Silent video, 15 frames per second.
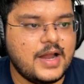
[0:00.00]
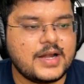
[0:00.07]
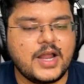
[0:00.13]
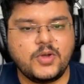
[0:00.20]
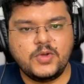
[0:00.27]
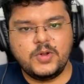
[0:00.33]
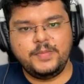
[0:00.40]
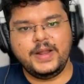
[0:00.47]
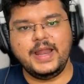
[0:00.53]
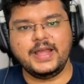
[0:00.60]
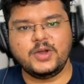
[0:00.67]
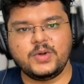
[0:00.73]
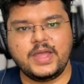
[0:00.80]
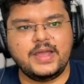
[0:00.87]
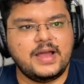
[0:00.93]
Now you'll be
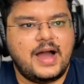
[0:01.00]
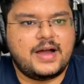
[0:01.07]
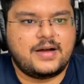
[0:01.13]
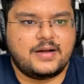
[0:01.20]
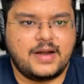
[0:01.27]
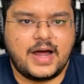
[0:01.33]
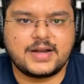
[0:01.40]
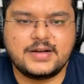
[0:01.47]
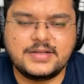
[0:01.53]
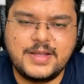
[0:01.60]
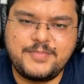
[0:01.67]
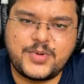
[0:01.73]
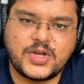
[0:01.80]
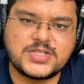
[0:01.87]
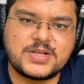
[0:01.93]
like, okay, aren't there
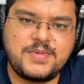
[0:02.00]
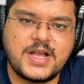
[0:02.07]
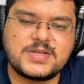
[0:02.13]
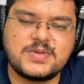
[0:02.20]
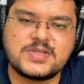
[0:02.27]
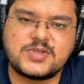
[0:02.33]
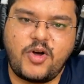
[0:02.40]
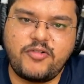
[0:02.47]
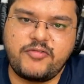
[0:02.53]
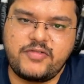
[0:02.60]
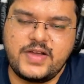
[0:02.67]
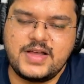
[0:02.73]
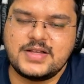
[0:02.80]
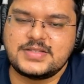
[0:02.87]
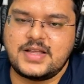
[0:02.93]
project management
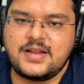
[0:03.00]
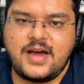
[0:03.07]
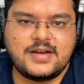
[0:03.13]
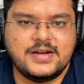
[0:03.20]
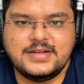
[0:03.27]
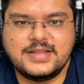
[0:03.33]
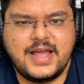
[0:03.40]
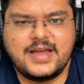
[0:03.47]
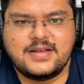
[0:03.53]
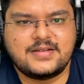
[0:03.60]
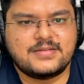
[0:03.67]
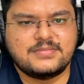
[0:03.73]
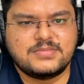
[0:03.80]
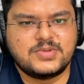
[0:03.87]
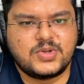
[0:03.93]
softwares and aren't there,
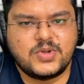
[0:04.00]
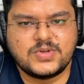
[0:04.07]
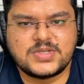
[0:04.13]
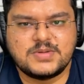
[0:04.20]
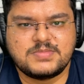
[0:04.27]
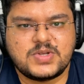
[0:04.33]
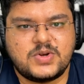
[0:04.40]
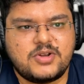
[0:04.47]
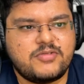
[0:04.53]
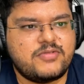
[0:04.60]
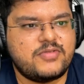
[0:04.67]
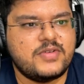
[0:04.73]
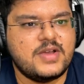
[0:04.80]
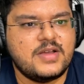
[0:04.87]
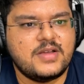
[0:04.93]
some sort of
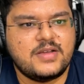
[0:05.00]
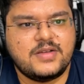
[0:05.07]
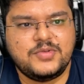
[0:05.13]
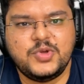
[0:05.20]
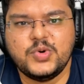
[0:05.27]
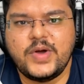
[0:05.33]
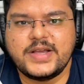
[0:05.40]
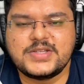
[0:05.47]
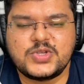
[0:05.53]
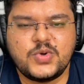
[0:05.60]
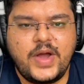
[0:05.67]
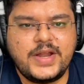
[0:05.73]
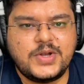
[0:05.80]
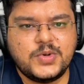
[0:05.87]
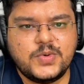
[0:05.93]
UX,
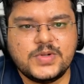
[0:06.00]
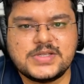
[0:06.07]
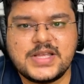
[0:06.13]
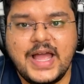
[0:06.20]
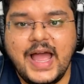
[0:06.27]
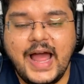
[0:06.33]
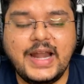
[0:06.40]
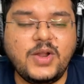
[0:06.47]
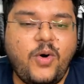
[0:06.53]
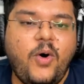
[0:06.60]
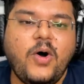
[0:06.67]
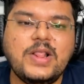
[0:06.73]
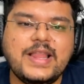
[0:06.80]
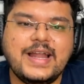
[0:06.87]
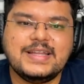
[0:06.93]
UI tools, and
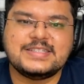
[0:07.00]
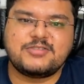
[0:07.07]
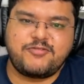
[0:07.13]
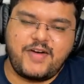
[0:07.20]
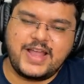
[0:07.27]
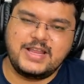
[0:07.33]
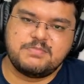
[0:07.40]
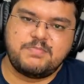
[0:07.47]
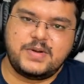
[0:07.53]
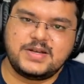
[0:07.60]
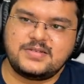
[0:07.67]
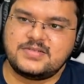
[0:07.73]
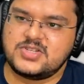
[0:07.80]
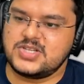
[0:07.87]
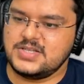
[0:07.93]
all that is fine,
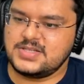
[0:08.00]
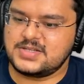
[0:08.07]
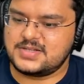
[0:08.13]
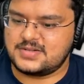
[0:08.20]
but just